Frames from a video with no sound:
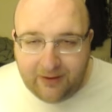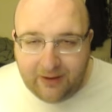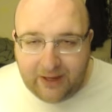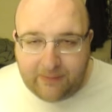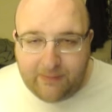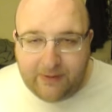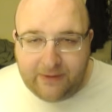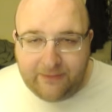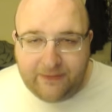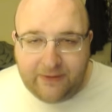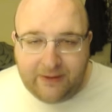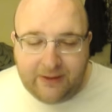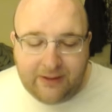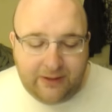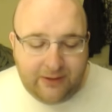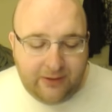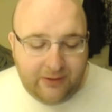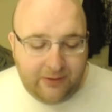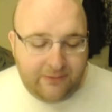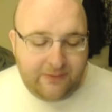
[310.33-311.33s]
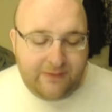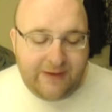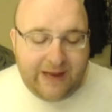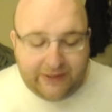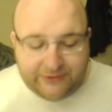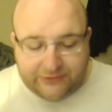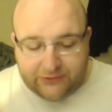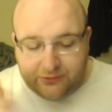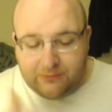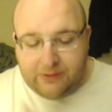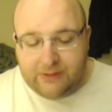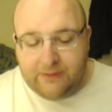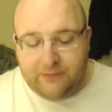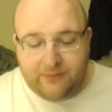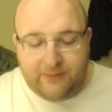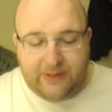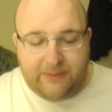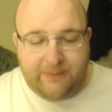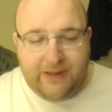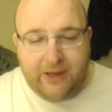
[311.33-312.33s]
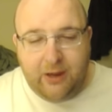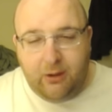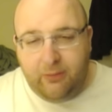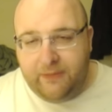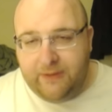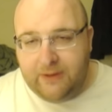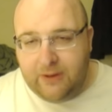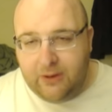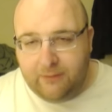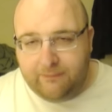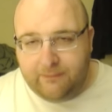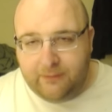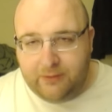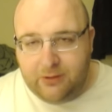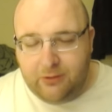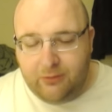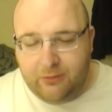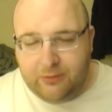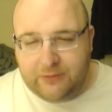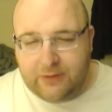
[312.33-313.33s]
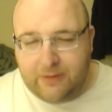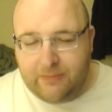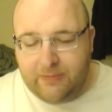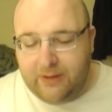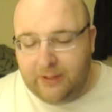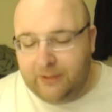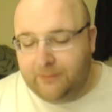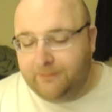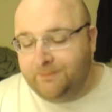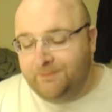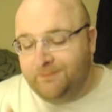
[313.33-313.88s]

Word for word: I bet the the natural ones might be healthier for you or something,